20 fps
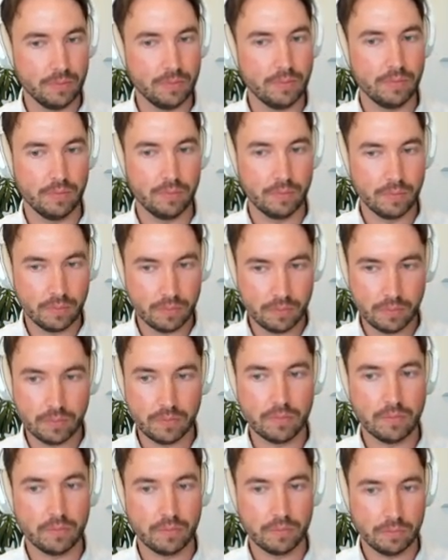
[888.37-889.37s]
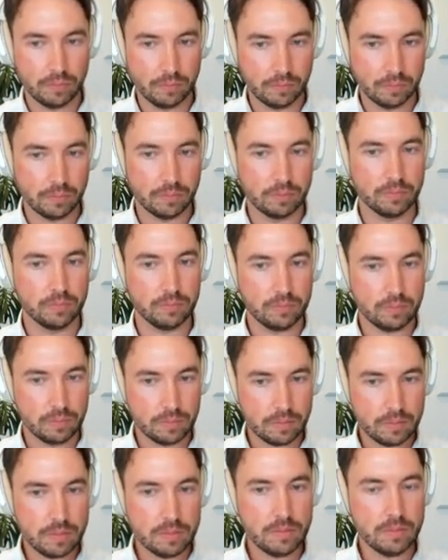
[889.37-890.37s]

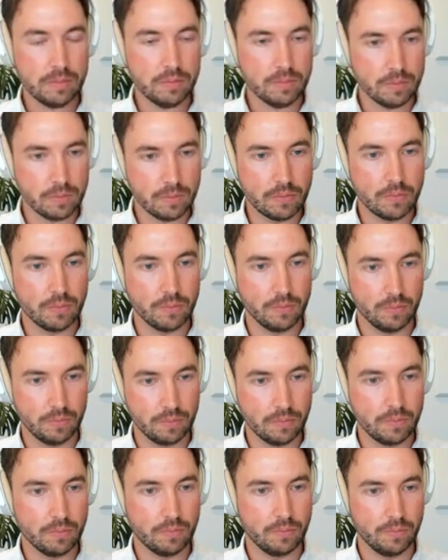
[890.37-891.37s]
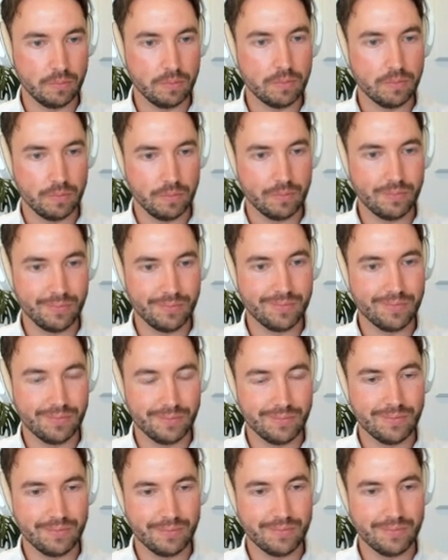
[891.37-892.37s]

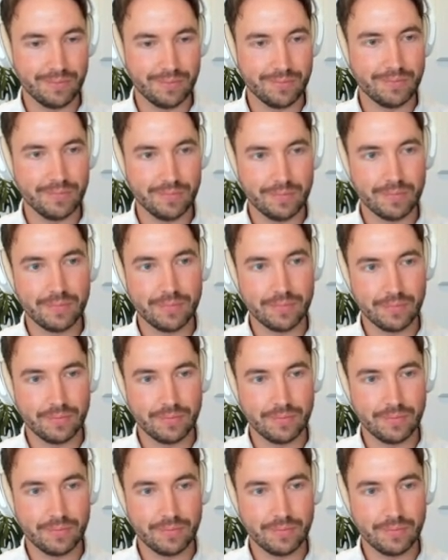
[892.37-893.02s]
(silent)